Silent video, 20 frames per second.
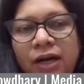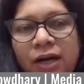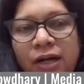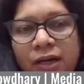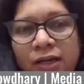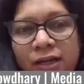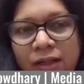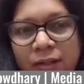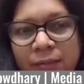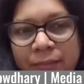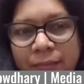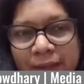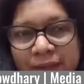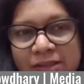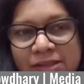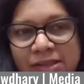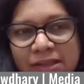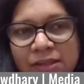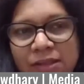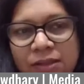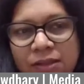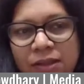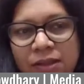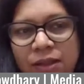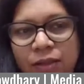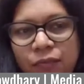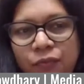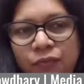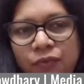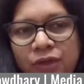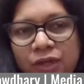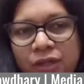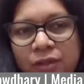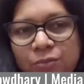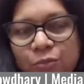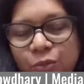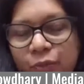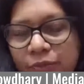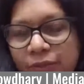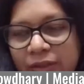I imagine we
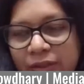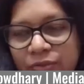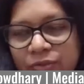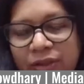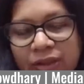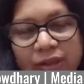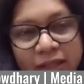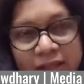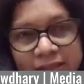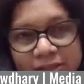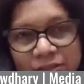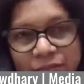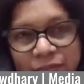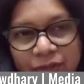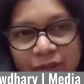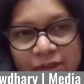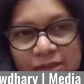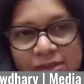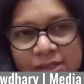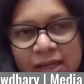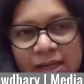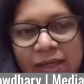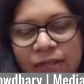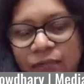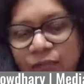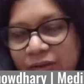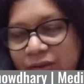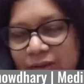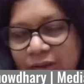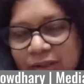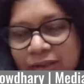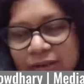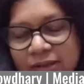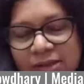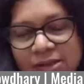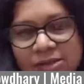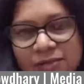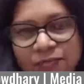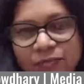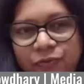are moving to the next phase, and within
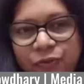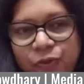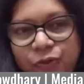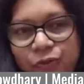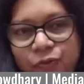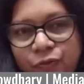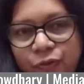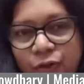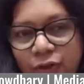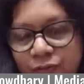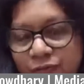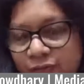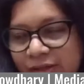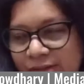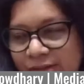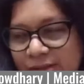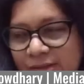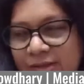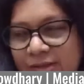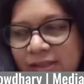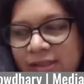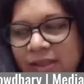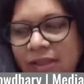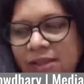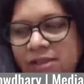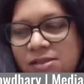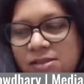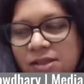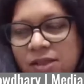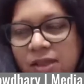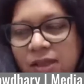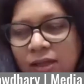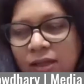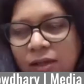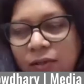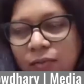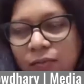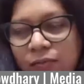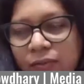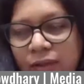this few 45 60 days,
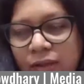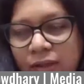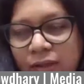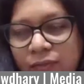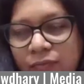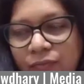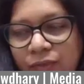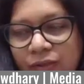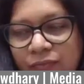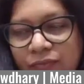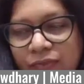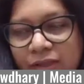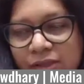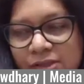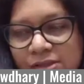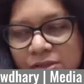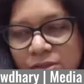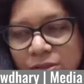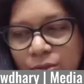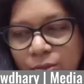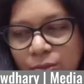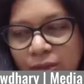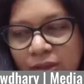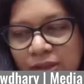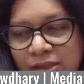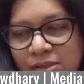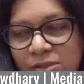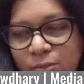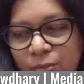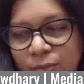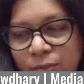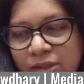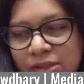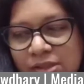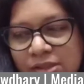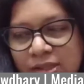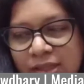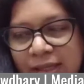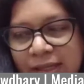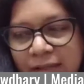we have done stories
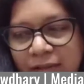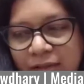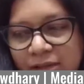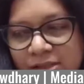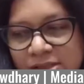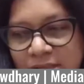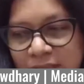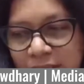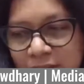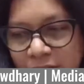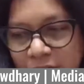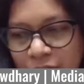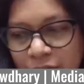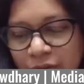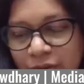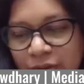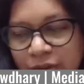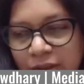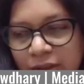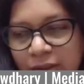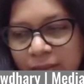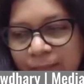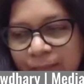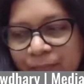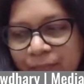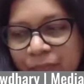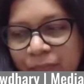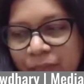which addressed continuity,